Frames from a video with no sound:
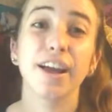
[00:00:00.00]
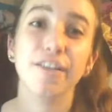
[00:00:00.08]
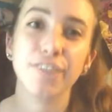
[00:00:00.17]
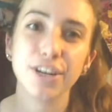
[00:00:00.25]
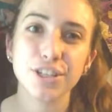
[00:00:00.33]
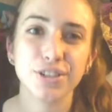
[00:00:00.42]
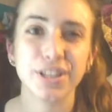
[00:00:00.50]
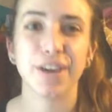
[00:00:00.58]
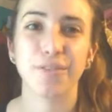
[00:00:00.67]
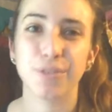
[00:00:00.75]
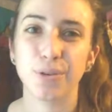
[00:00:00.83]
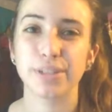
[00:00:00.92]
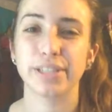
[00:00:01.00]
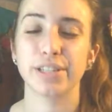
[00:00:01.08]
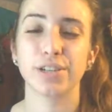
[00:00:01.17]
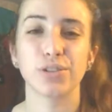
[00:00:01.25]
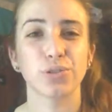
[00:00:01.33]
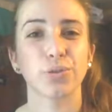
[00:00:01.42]
Eventually, of course,
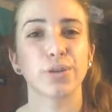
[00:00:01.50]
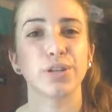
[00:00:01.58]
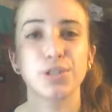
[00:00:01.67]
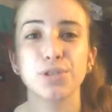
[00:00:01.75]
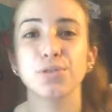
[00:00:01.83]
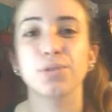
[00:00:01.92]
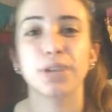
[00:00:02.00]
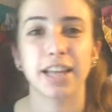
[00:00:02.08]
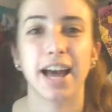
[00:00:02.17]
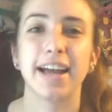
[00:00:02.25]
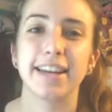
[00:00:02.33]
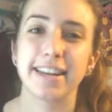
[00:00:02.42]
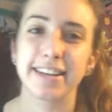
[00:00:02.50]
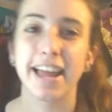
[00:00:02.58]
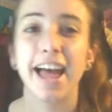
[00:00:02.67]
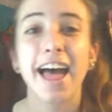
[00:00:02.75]
their stories do collide, and